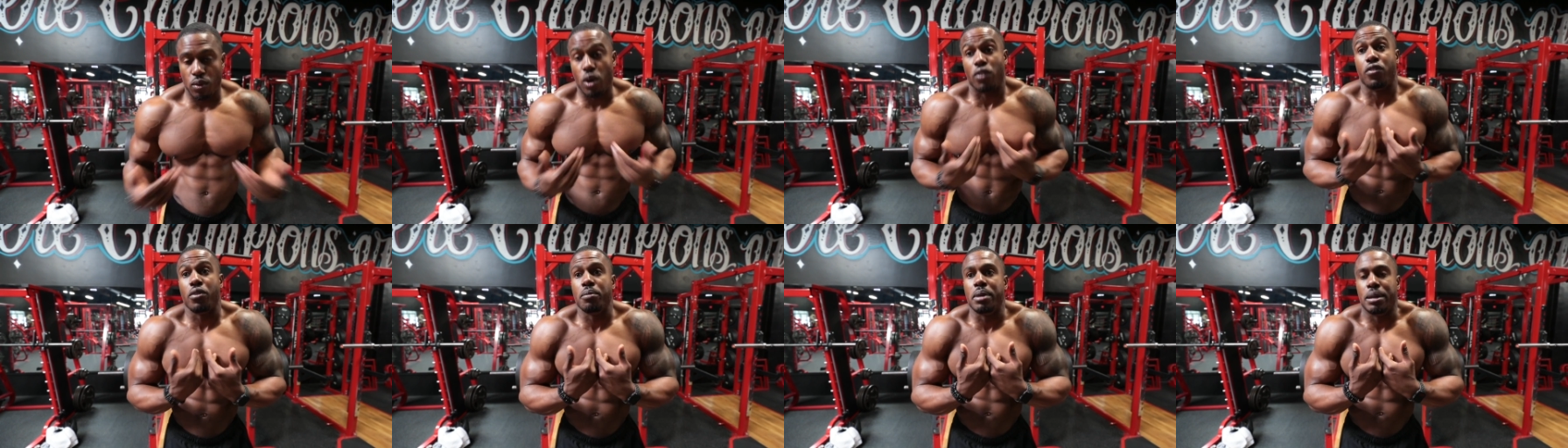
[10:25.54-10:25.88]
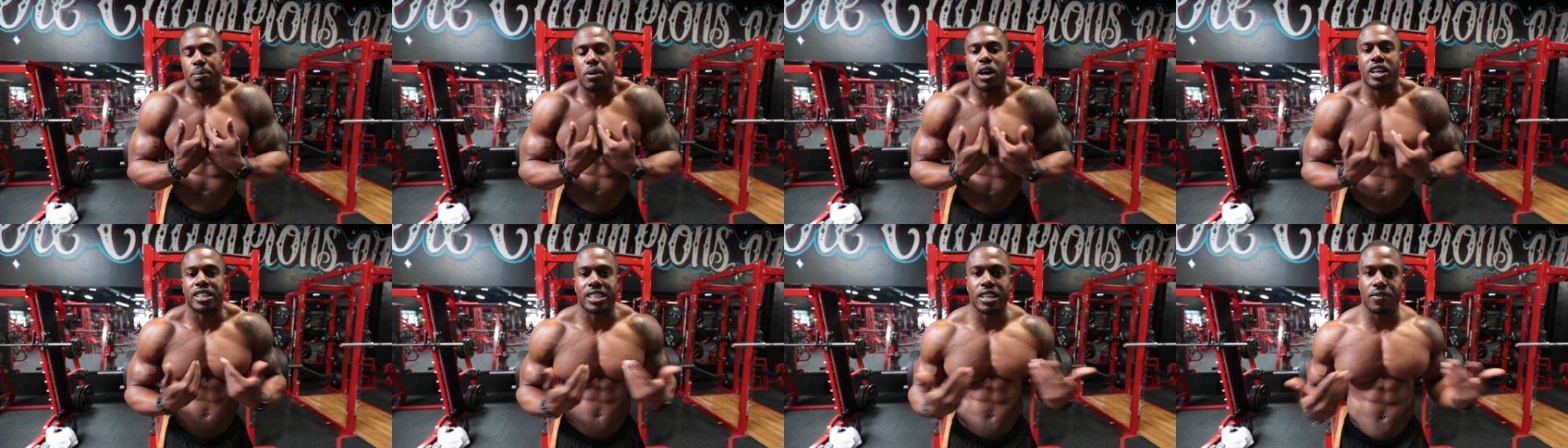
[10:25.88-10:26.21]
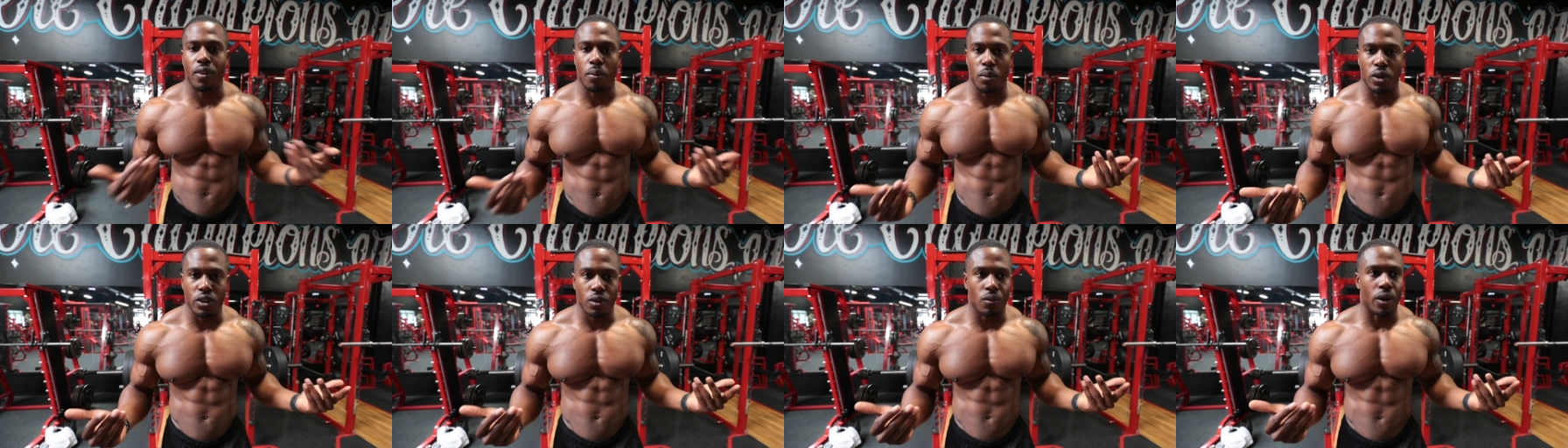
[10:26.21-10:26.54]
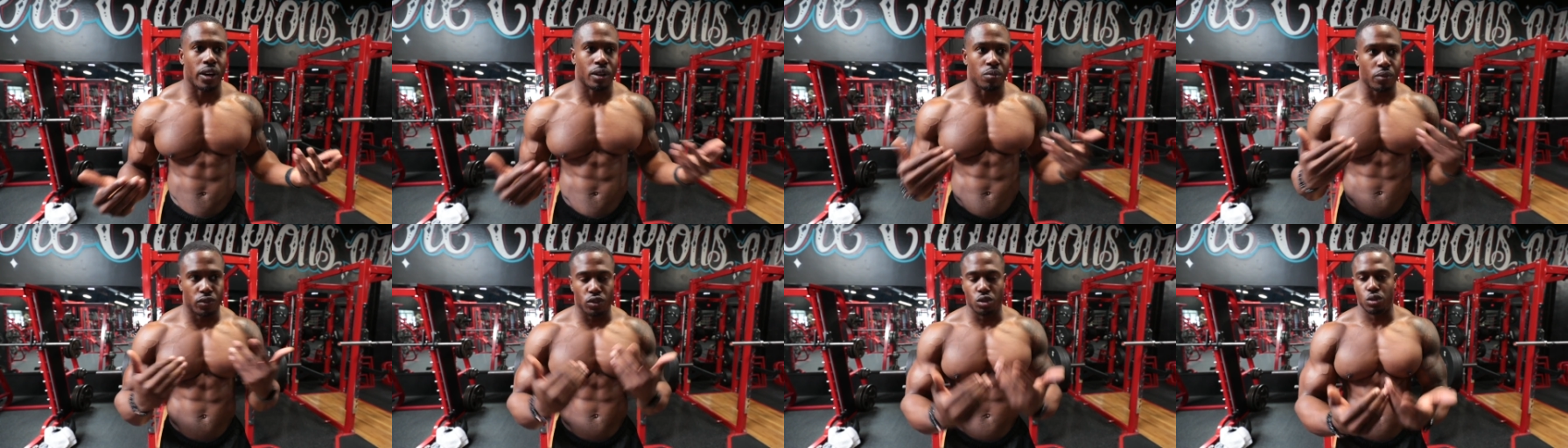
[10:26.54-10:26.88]
Well, for me personally, if I'm only
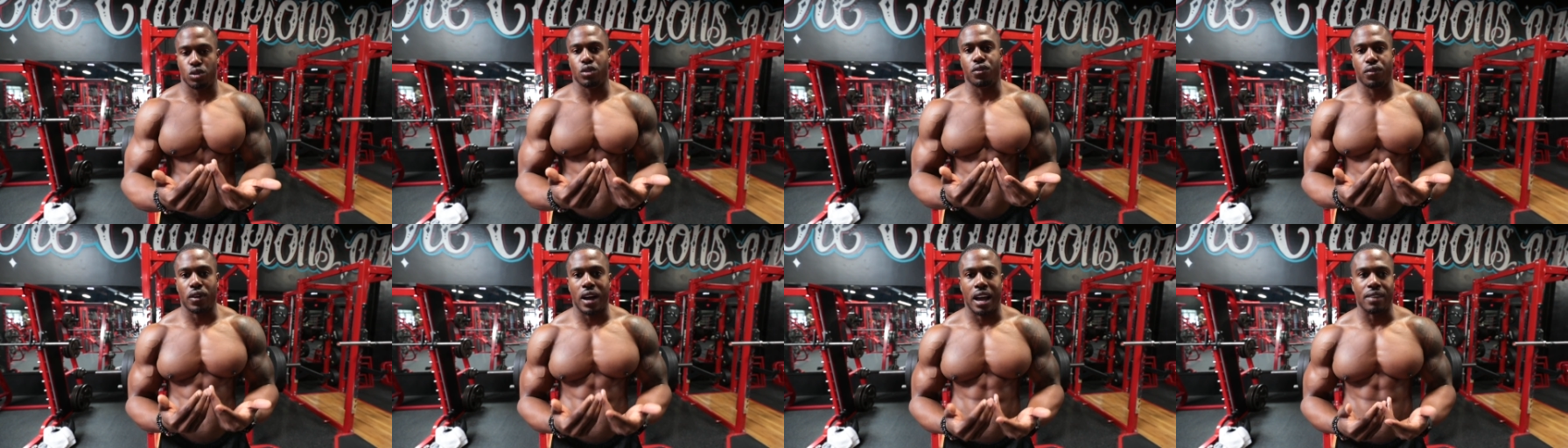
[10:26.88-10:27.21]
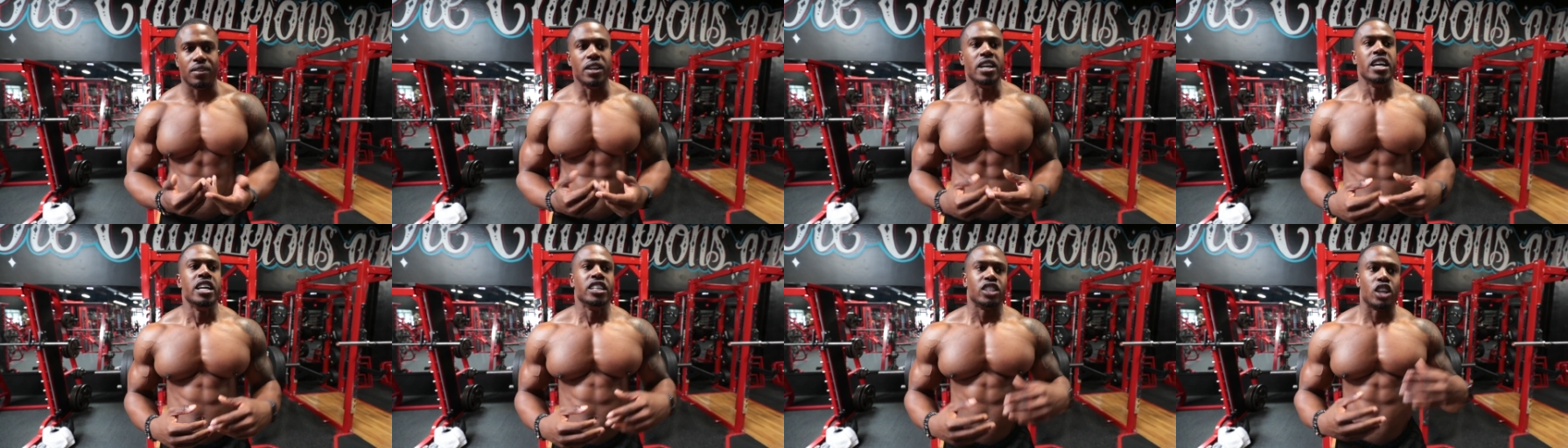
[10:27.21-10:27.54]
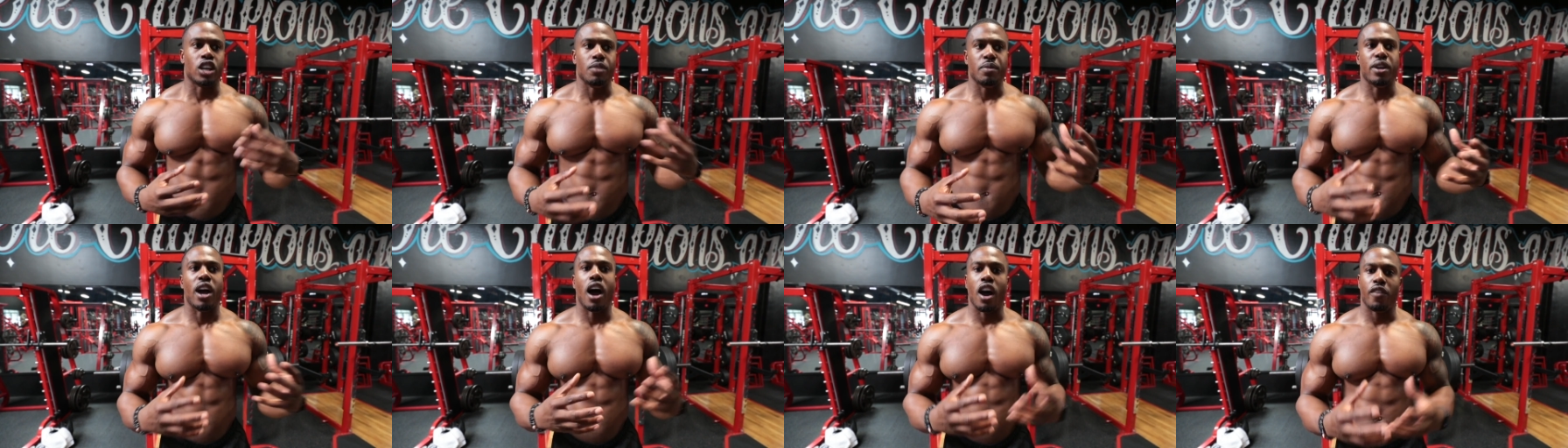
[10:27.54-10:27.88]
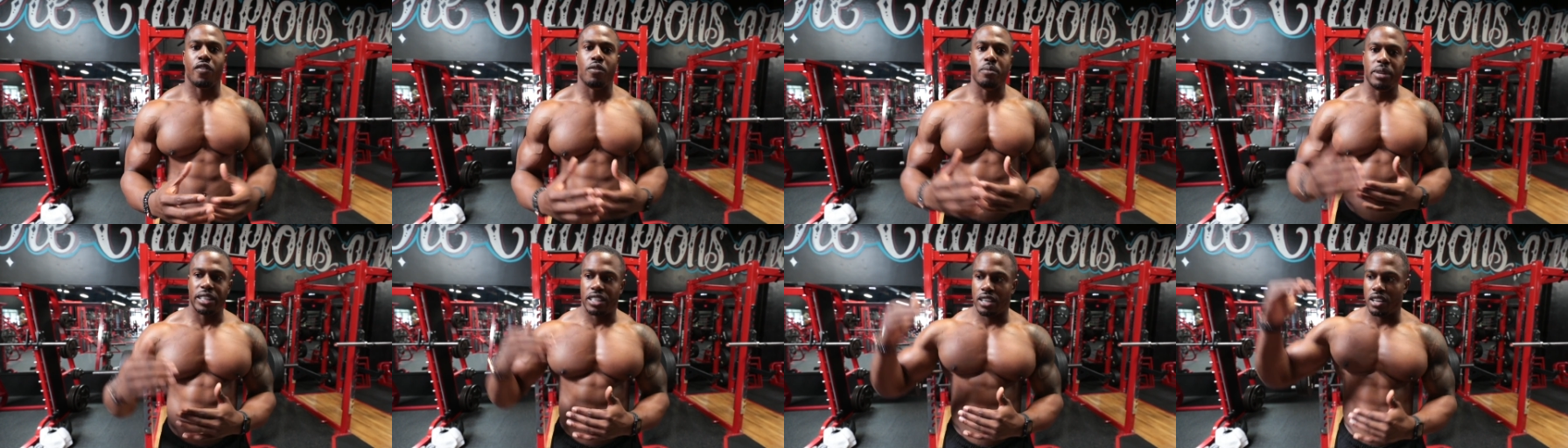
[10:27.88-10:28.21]
working with 225, it's going to be hard
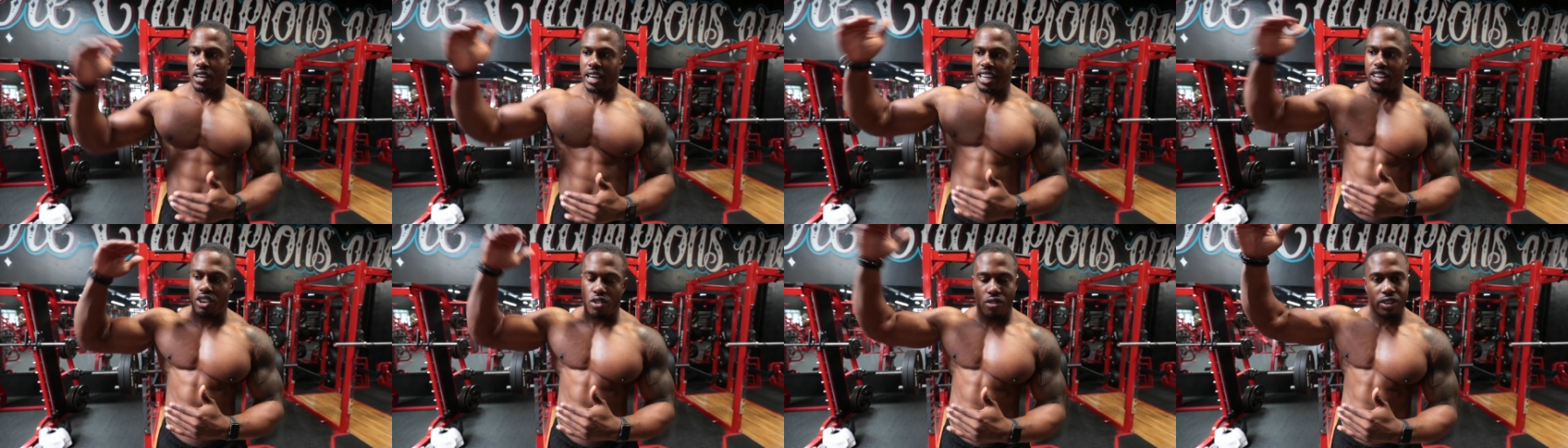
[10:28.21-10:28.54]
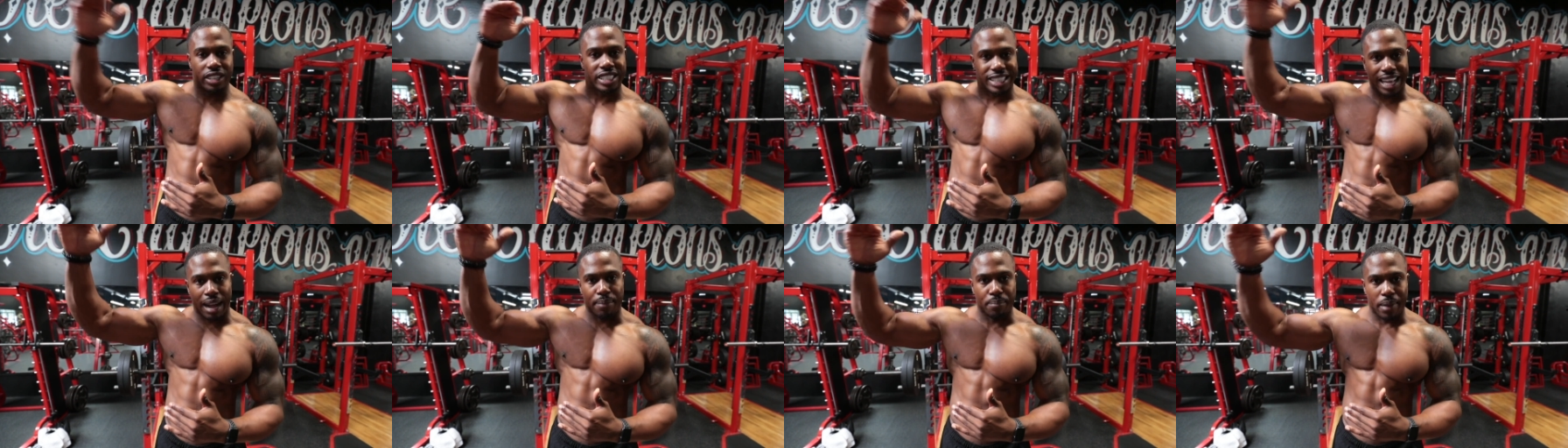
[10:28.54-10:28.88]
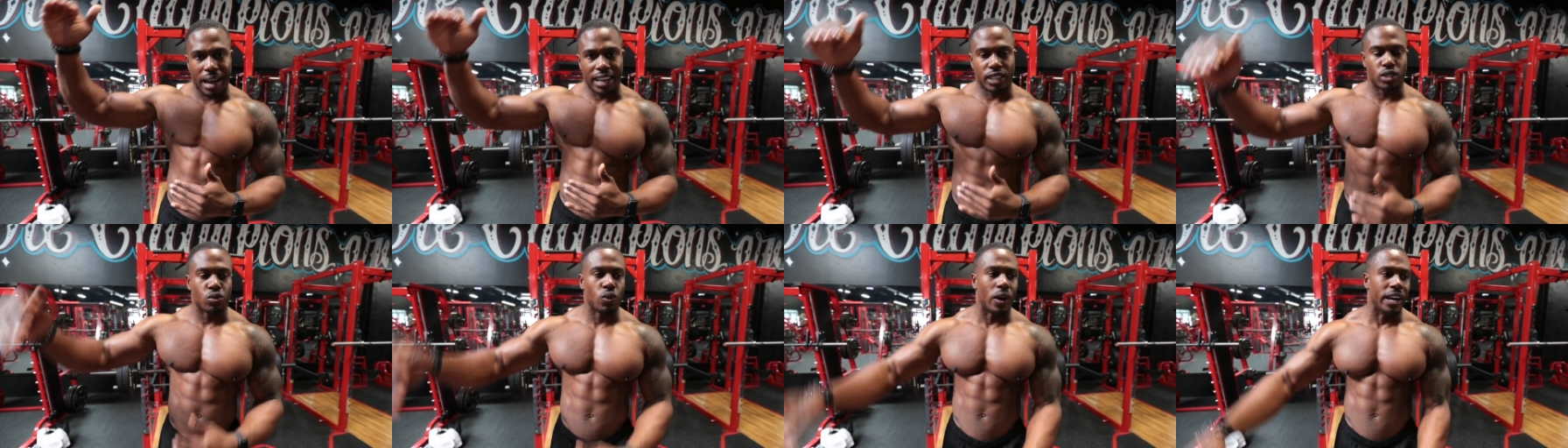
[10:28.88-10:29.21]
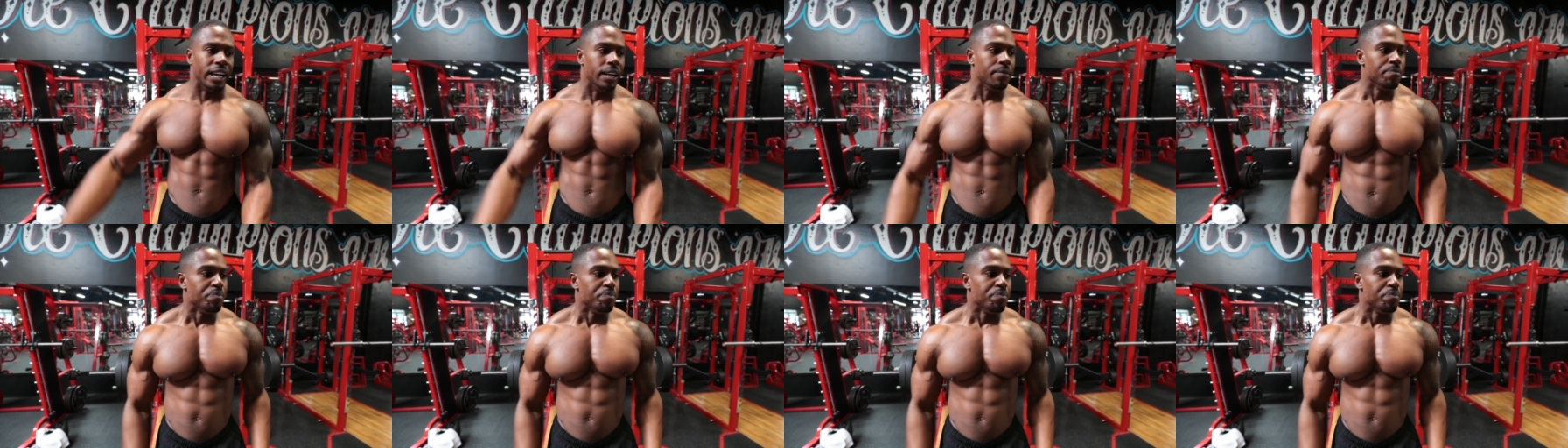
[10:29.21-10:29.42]
for me to increase that max weight.